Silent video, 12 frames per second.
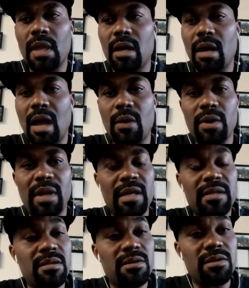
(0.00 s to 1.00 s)
I would
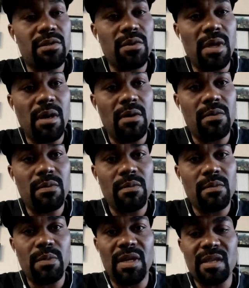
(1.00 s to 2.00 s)
head to the studio
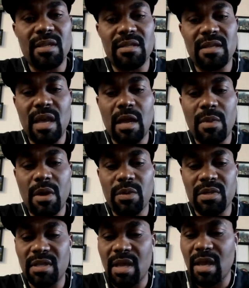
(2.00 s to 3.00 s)
because at the time
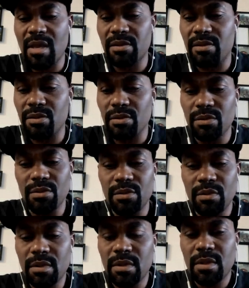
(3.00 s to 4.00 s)
I was signed
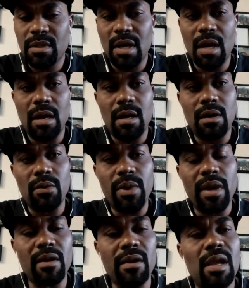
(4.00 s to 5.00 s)
to a
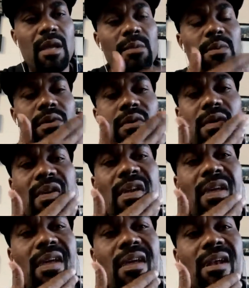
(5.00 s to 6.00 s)
record label,
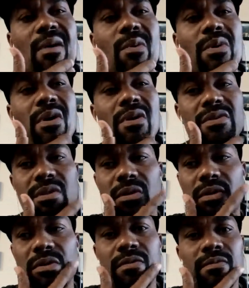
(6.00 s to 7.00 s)
and I would
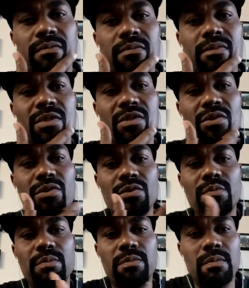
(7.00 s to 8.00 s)
also do